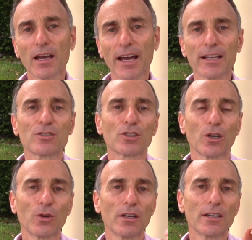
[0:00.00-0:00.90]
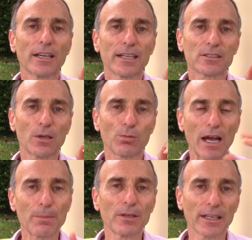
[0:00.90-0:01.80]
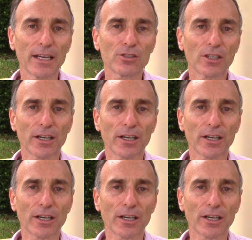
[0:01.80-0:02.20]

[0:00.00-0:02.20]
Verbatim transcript: And so it's a ripening agent,